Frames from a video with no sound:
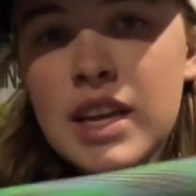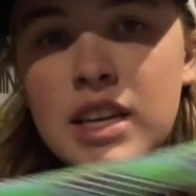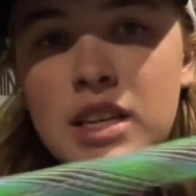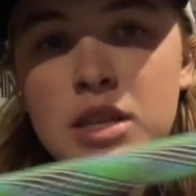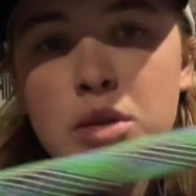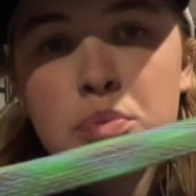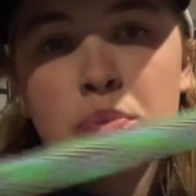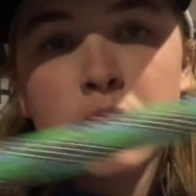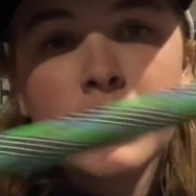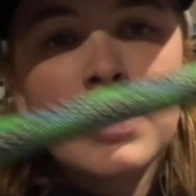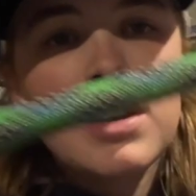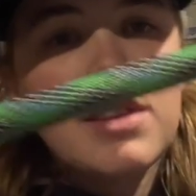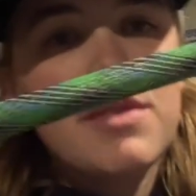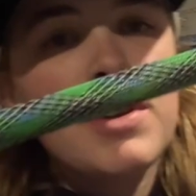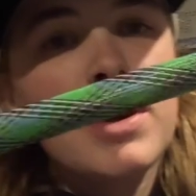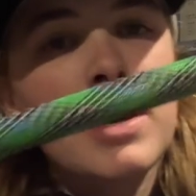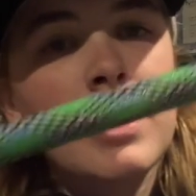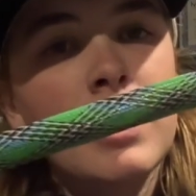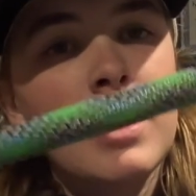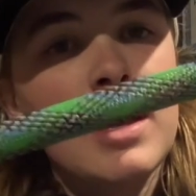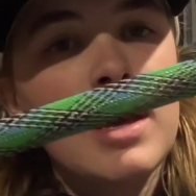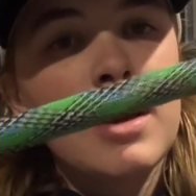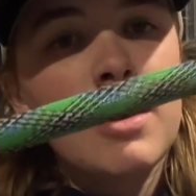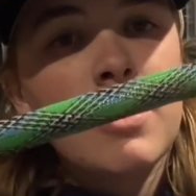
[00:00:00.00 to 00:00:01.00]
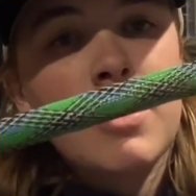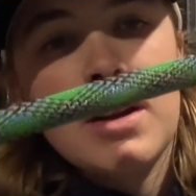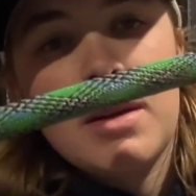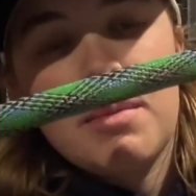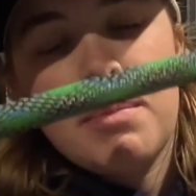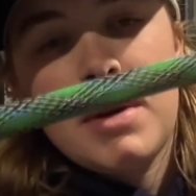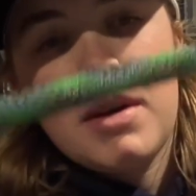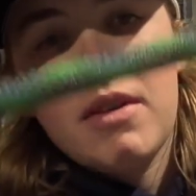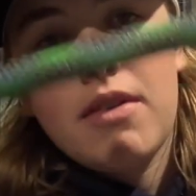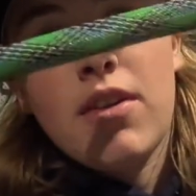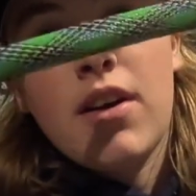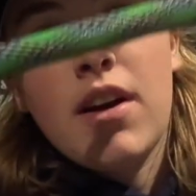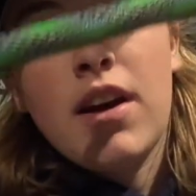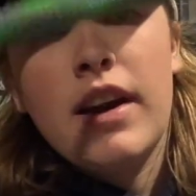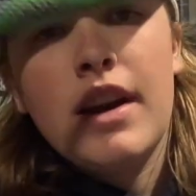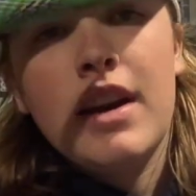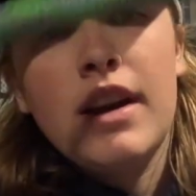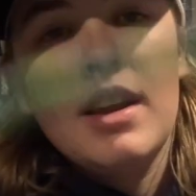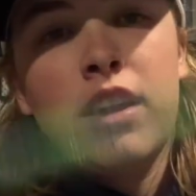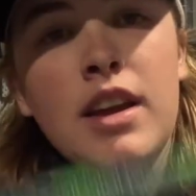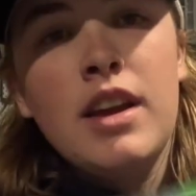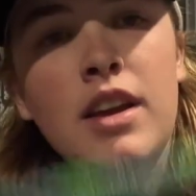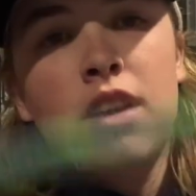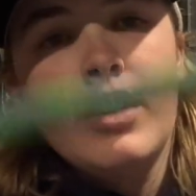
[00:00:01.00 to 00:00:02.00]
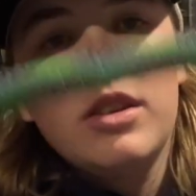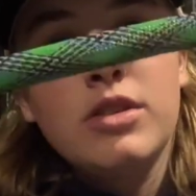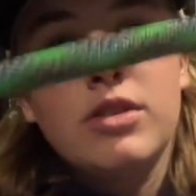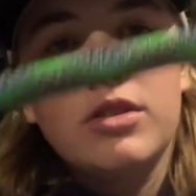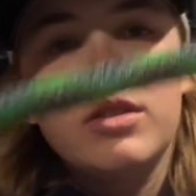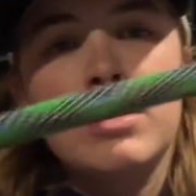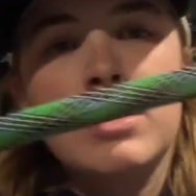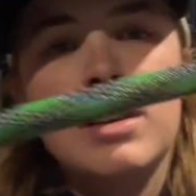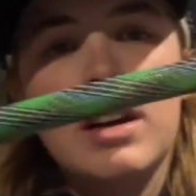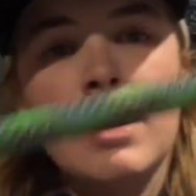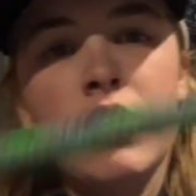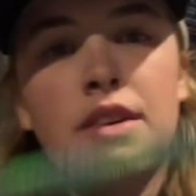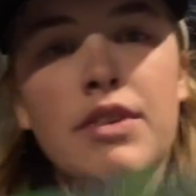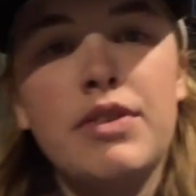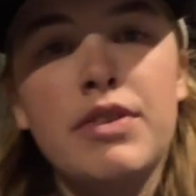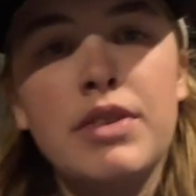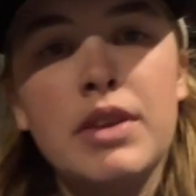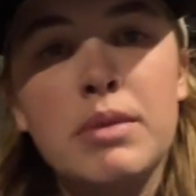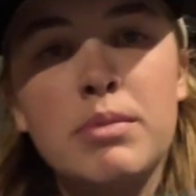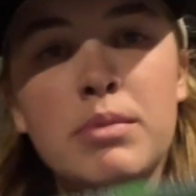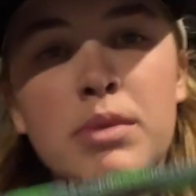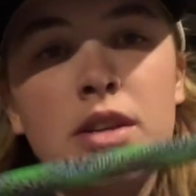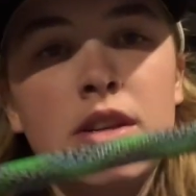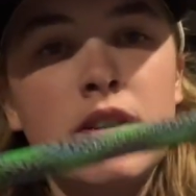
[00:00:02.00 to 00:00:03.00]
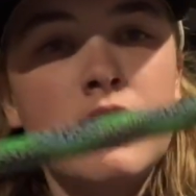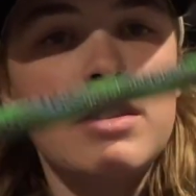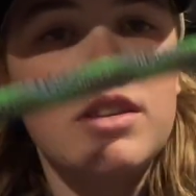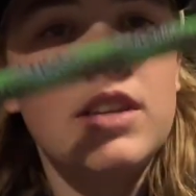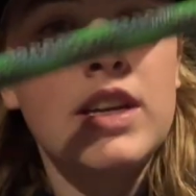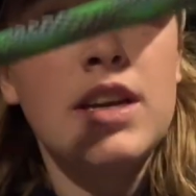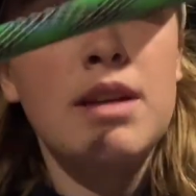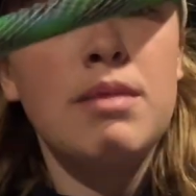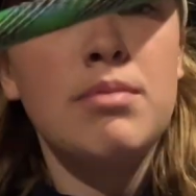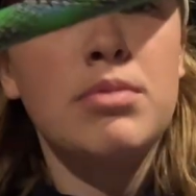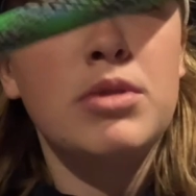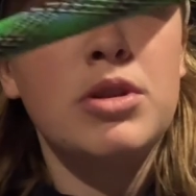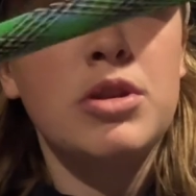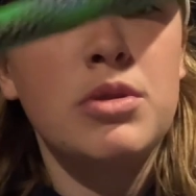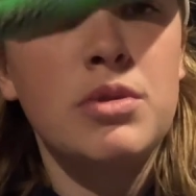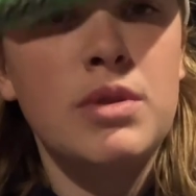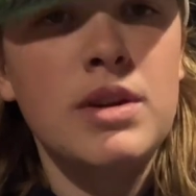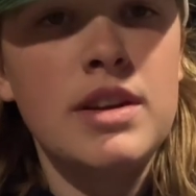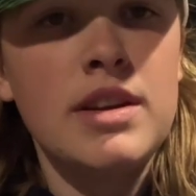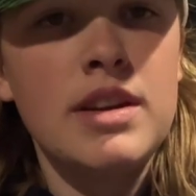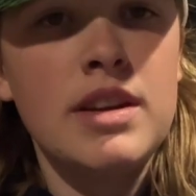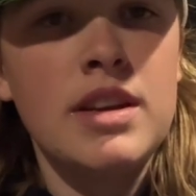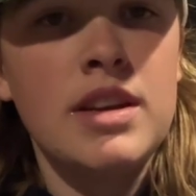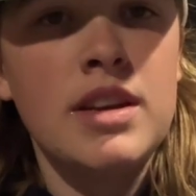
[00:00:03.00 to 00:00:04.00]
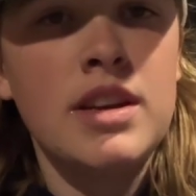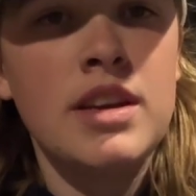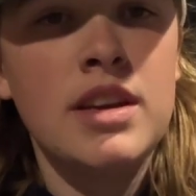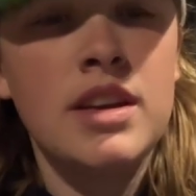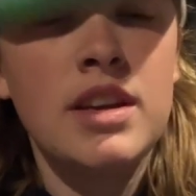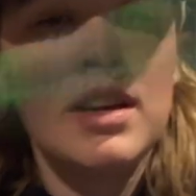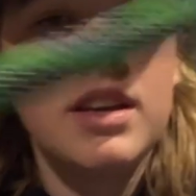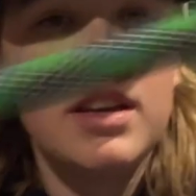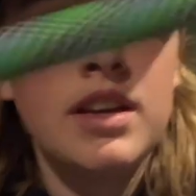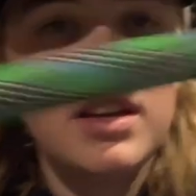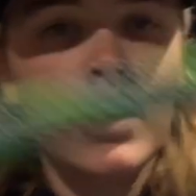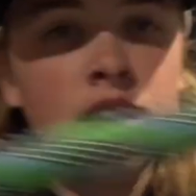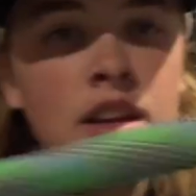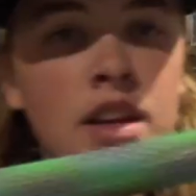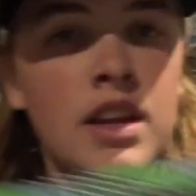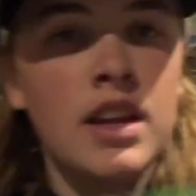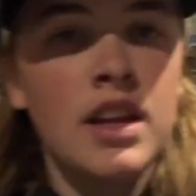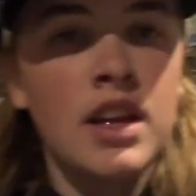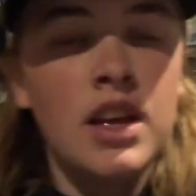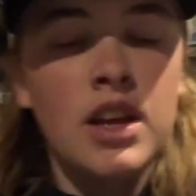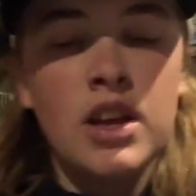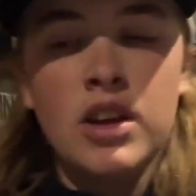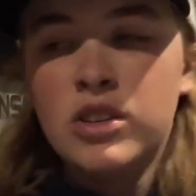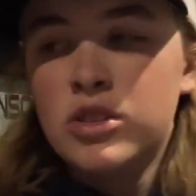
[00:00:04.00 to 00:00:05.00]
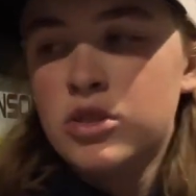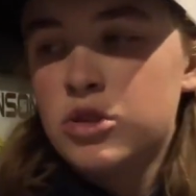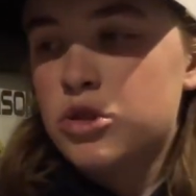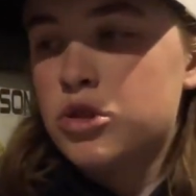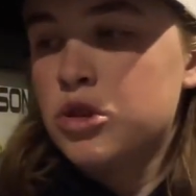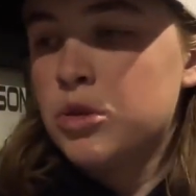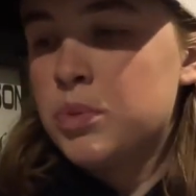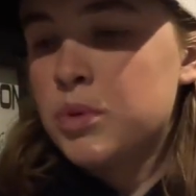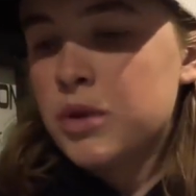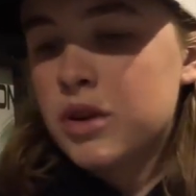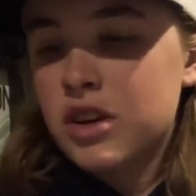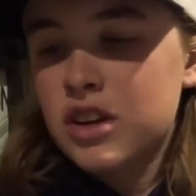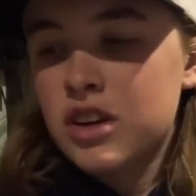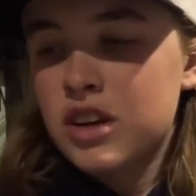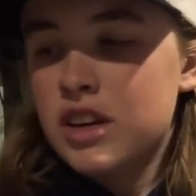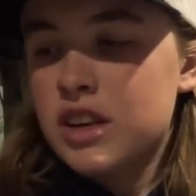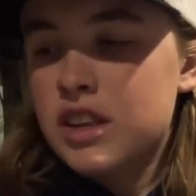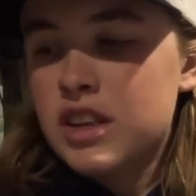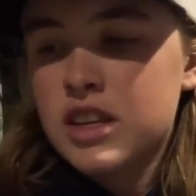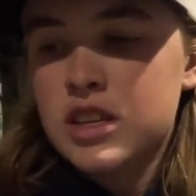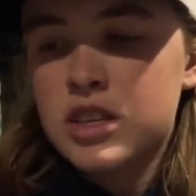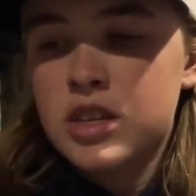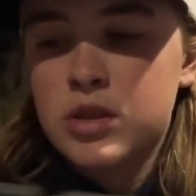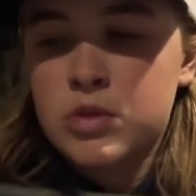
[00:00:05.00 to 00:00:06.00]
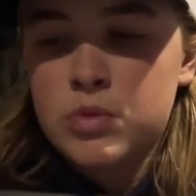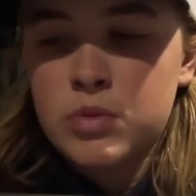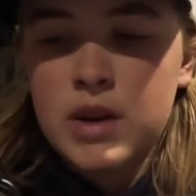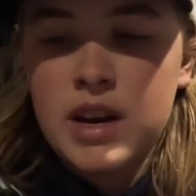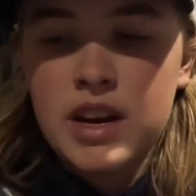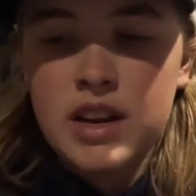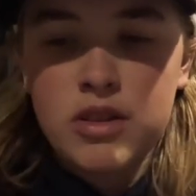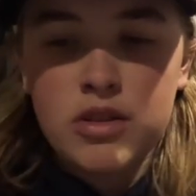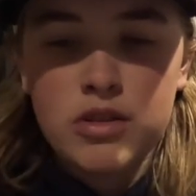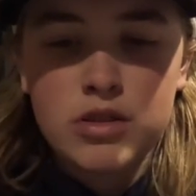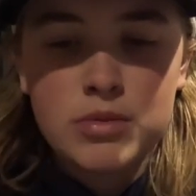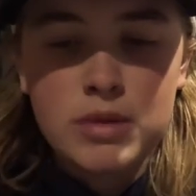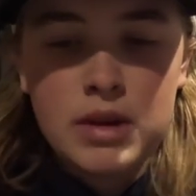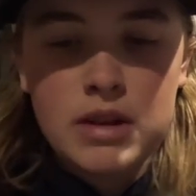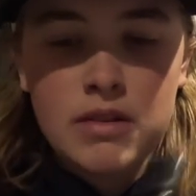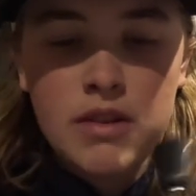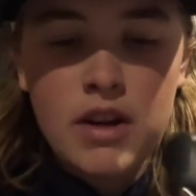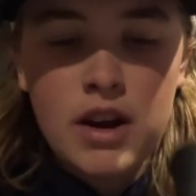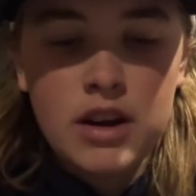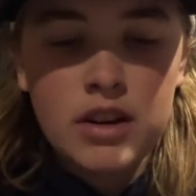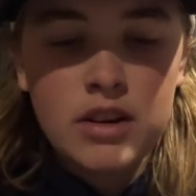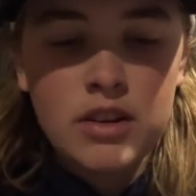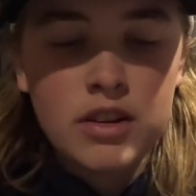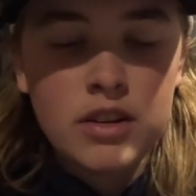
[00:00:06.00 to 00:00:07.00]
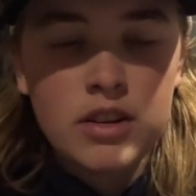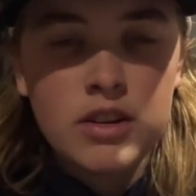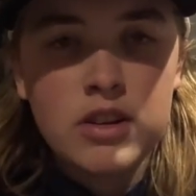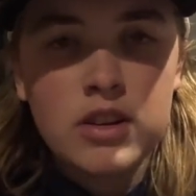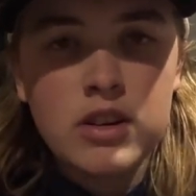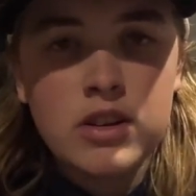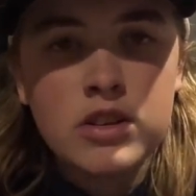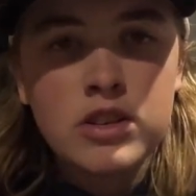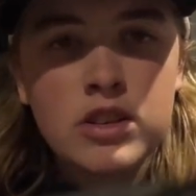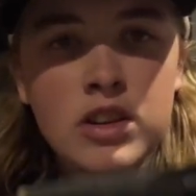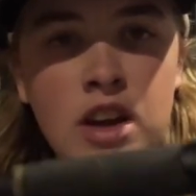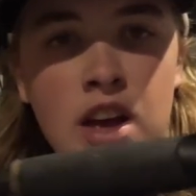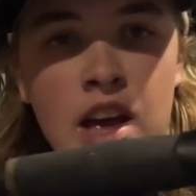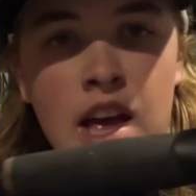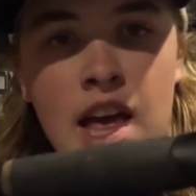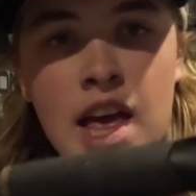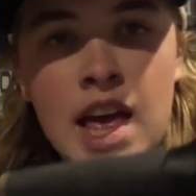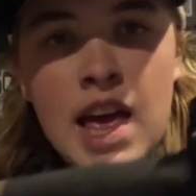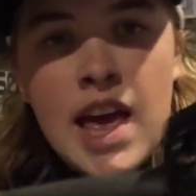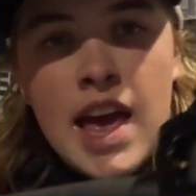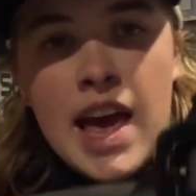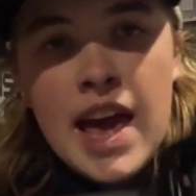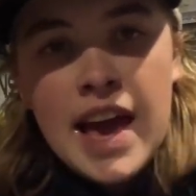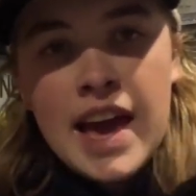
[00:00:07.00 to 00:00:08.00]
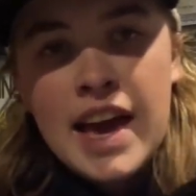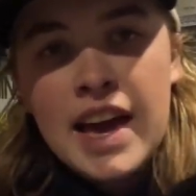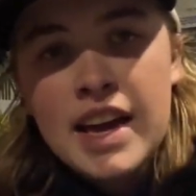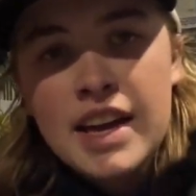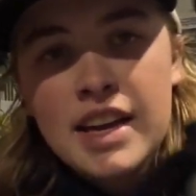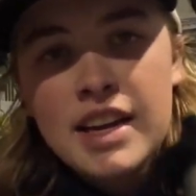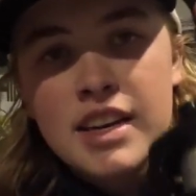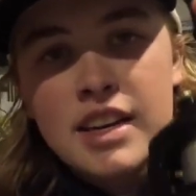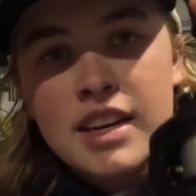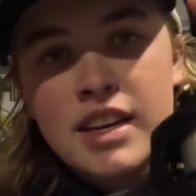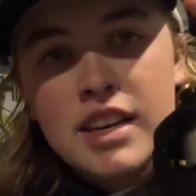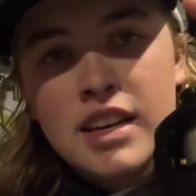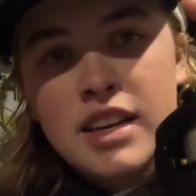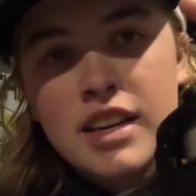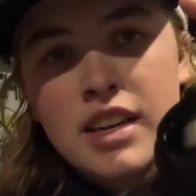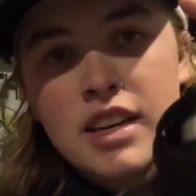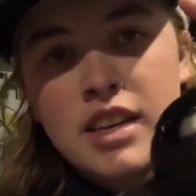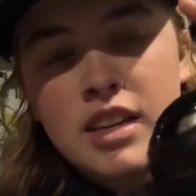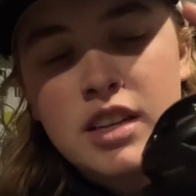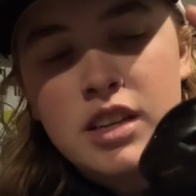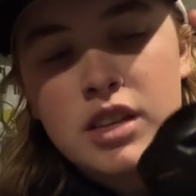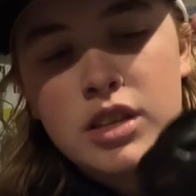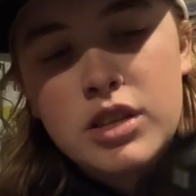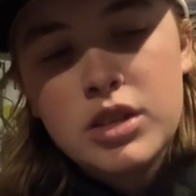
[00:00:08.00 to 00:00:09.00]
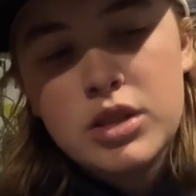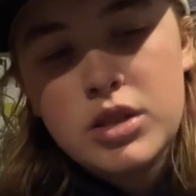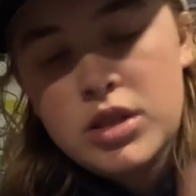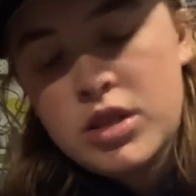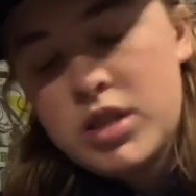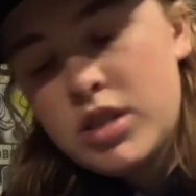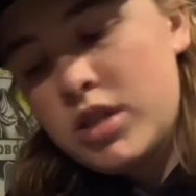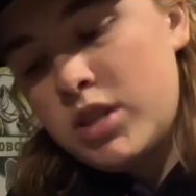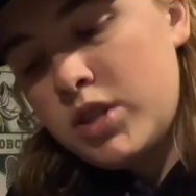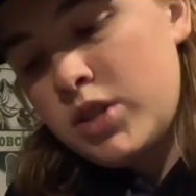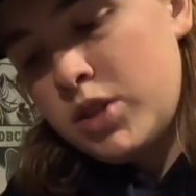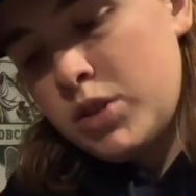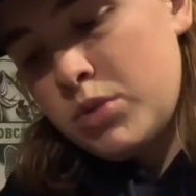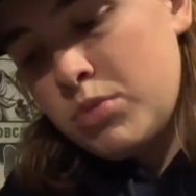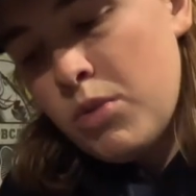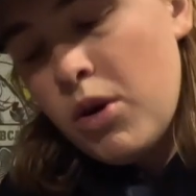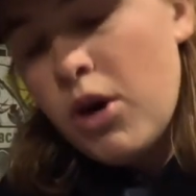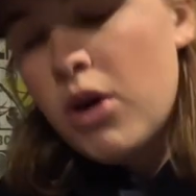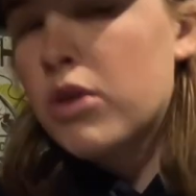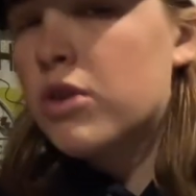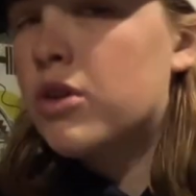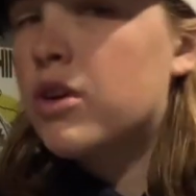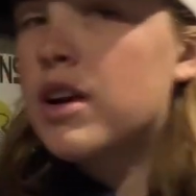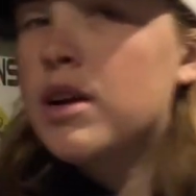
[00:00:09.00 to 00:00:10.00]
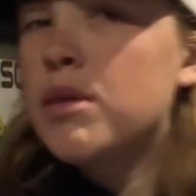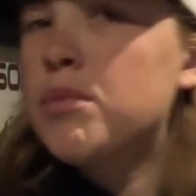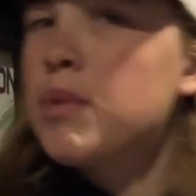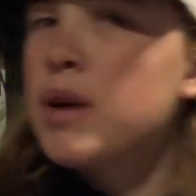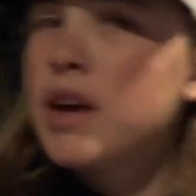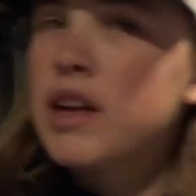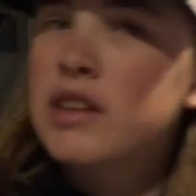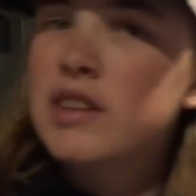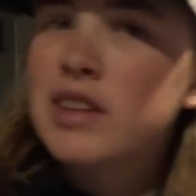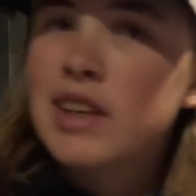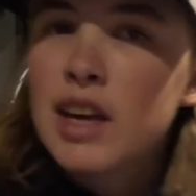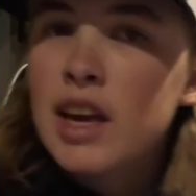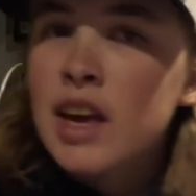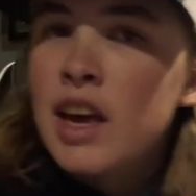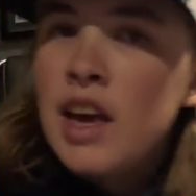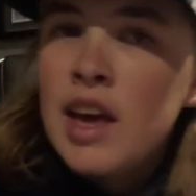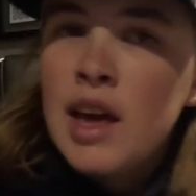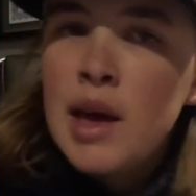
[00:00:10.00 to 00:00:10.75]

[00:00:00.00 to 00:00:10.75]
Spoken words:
specifically a crankbait rod, so it's got a flimsier tip to it. Super good. This is what I use my rock collars and small crankbaits, like